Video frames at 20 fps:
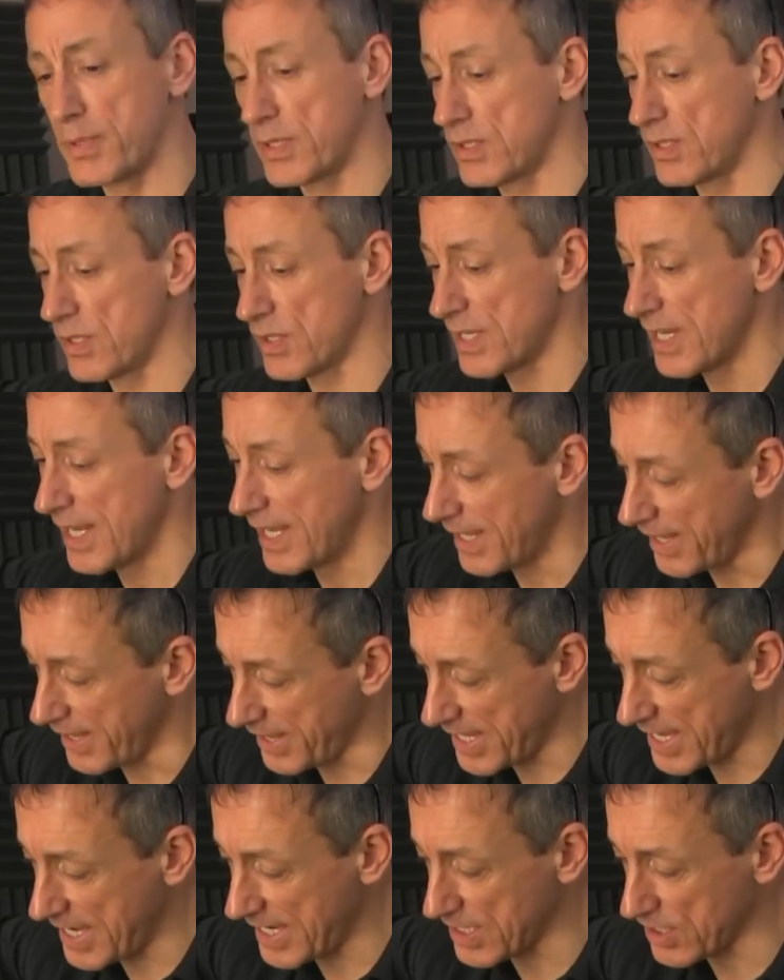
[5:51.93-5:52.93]
because
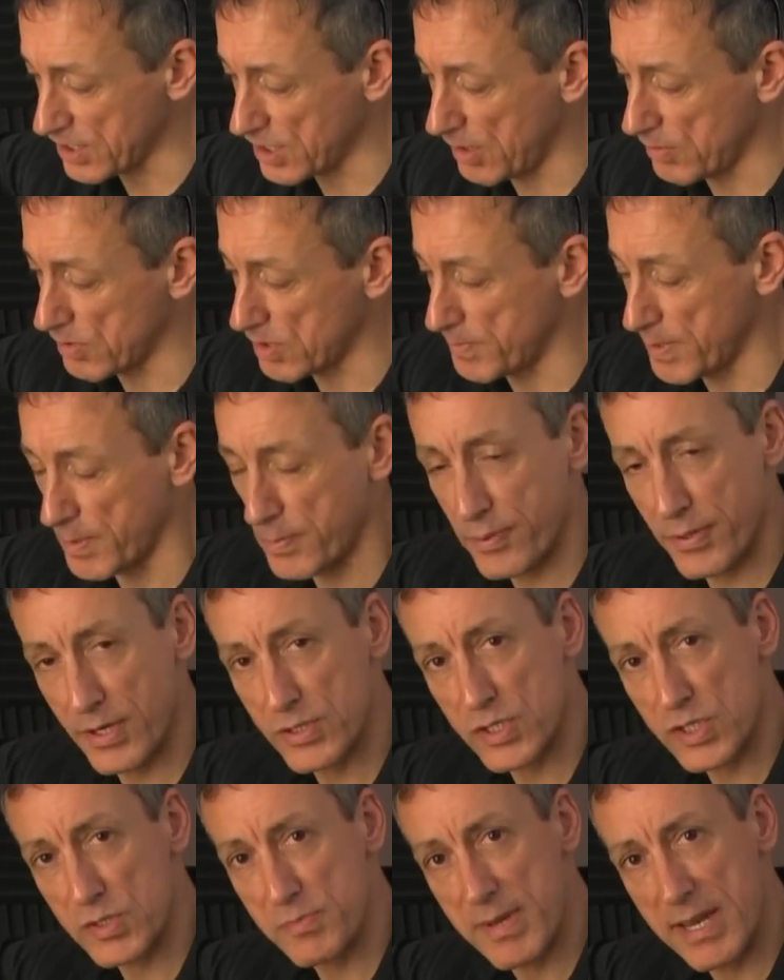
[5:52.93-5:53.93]
there is going to be
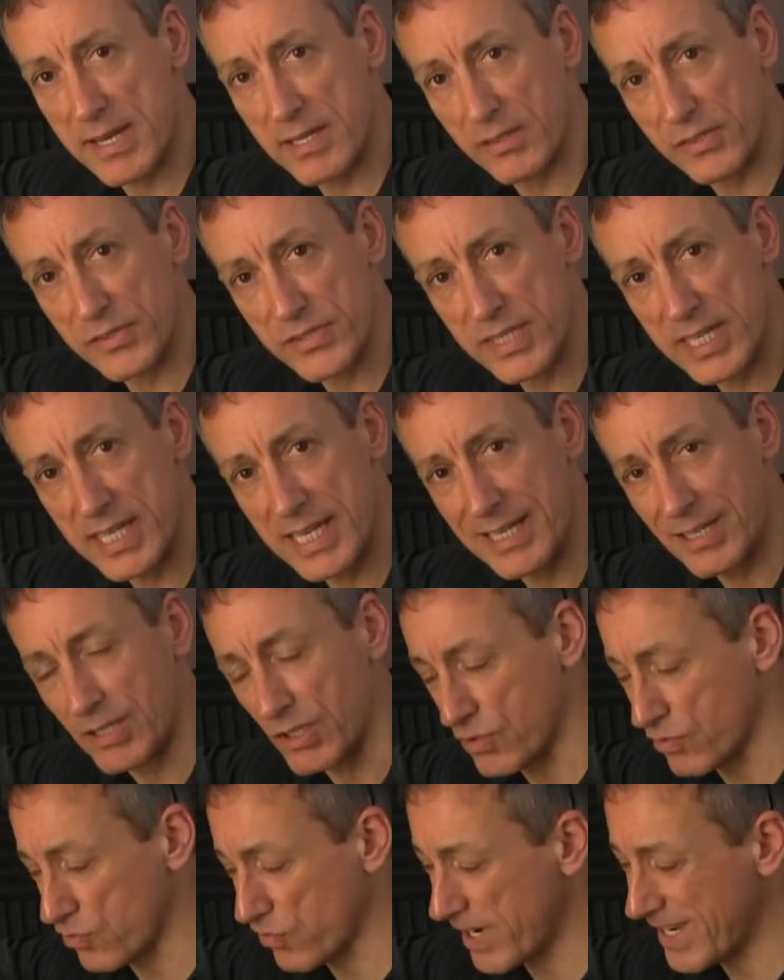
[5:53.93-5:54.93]
precious metals
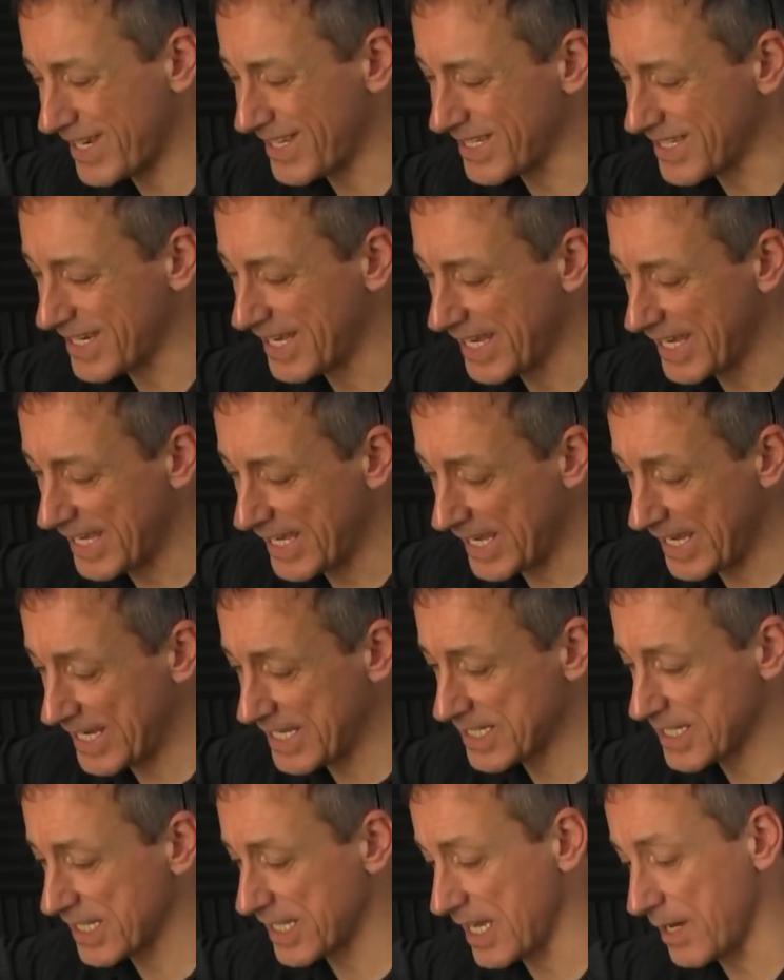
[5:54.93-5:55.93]
ingrained
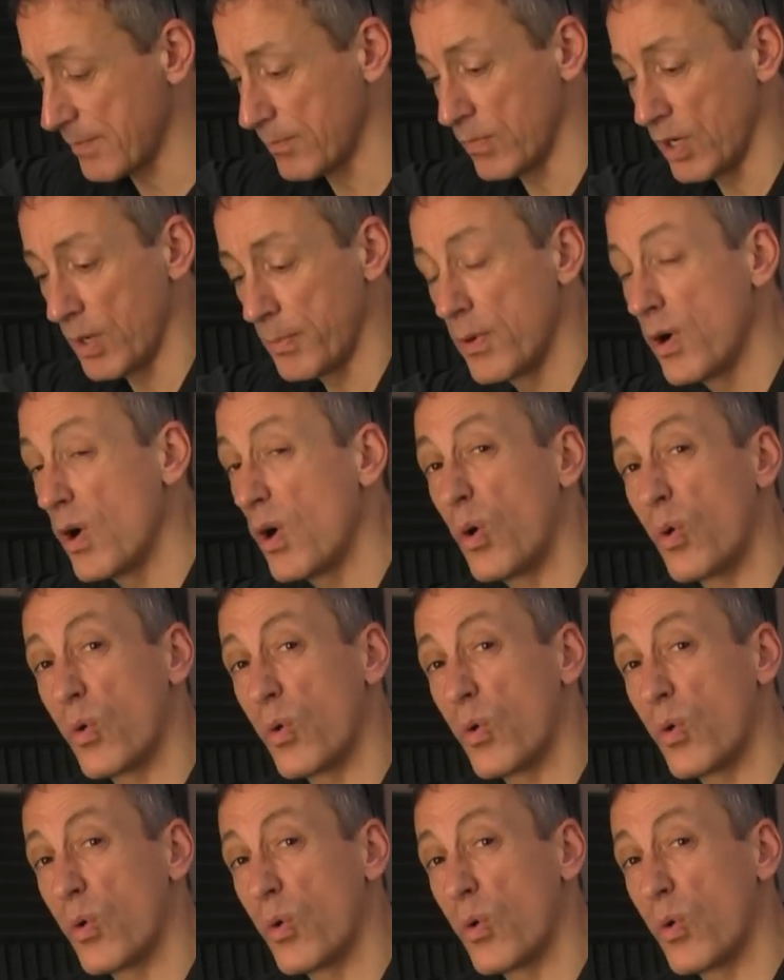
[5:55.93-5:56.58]
into that mop,